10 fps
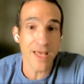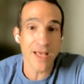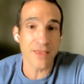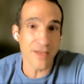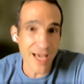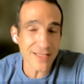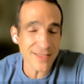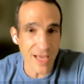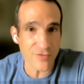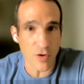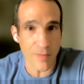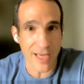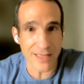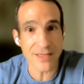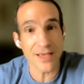The next life
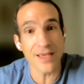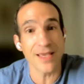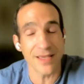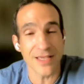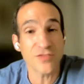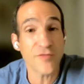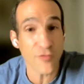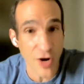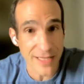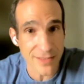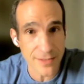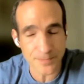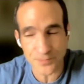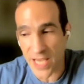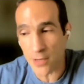domains is friends.
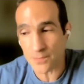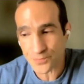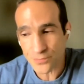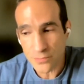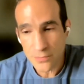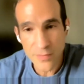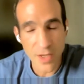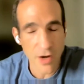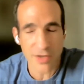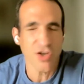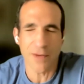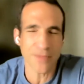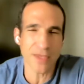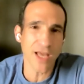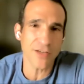Now, sorry,
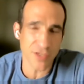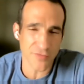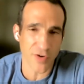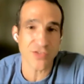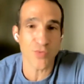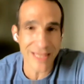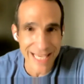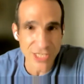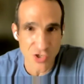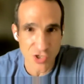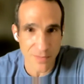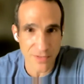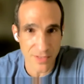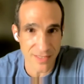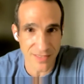not just friends,
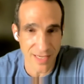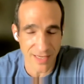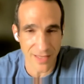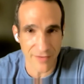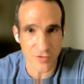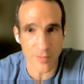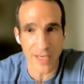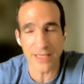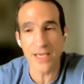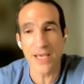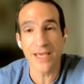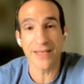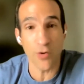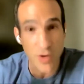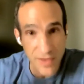relationships is the second life domain.
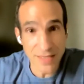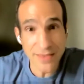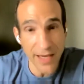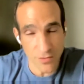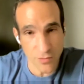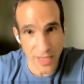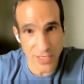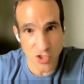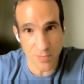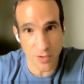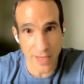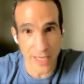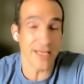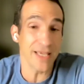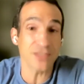Now, within that relationship
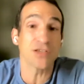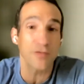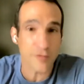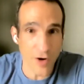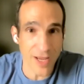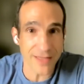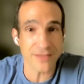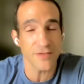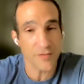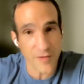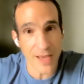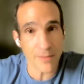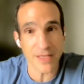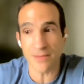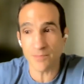domain is friends,
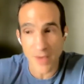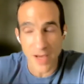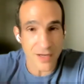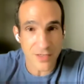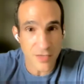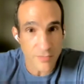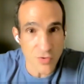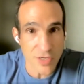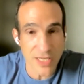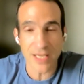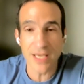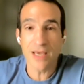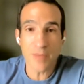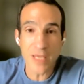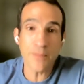family, community,
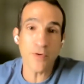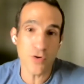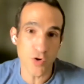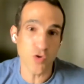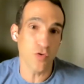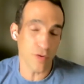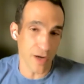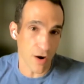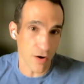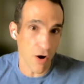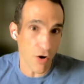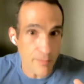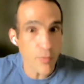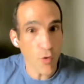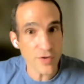people who are
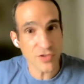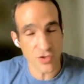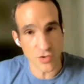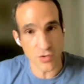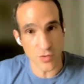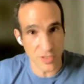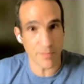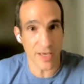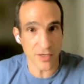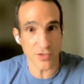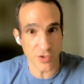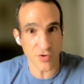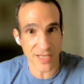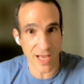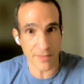important to you, who depend on your
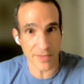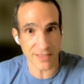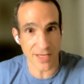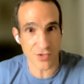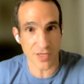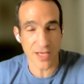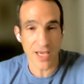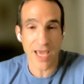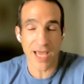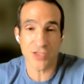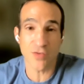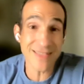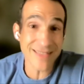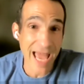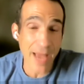time and attention. And so this
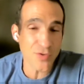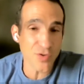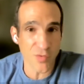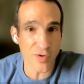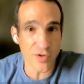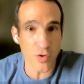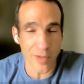is absolutely critical.